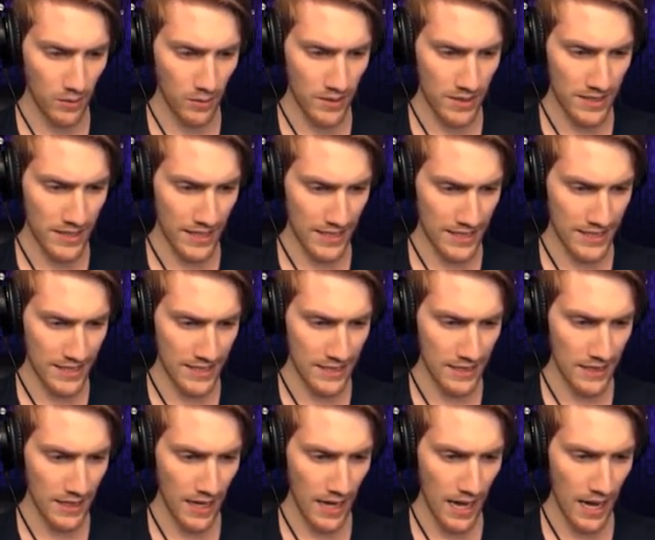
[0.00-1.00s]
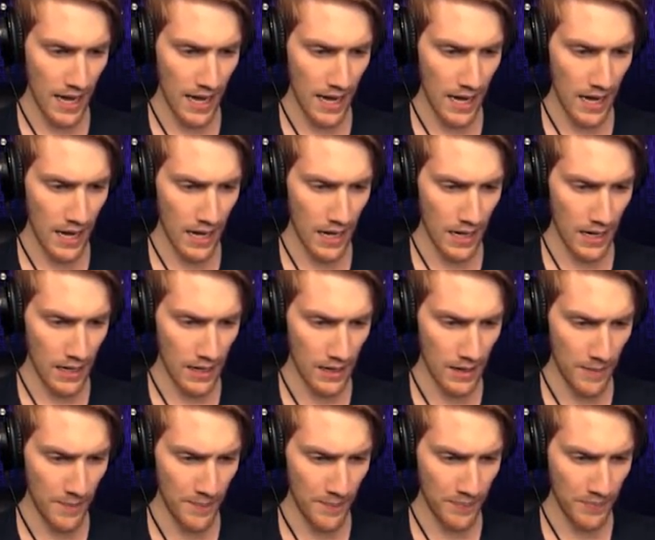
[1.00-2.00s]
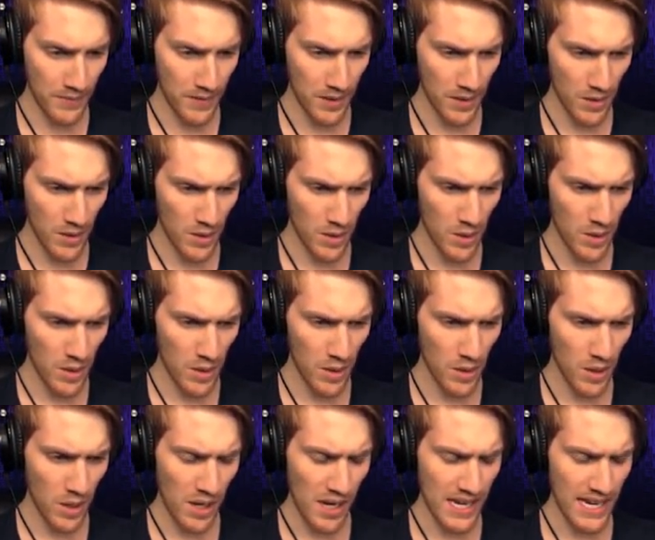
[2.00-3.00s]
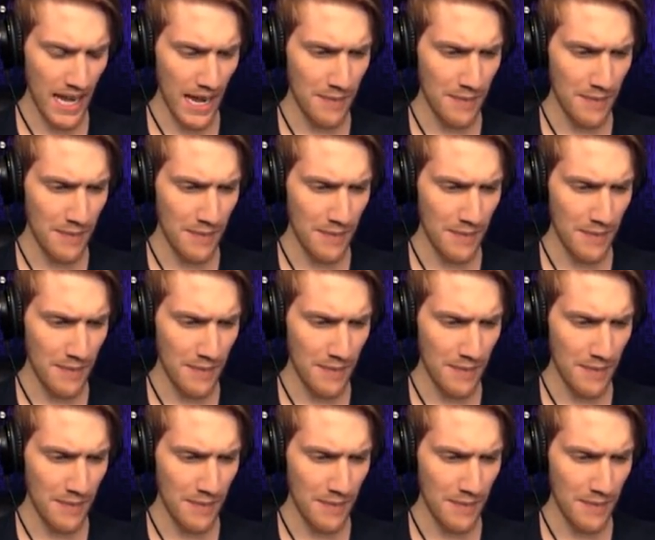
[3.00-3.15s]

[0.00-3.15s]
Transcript: What is this? A, um, an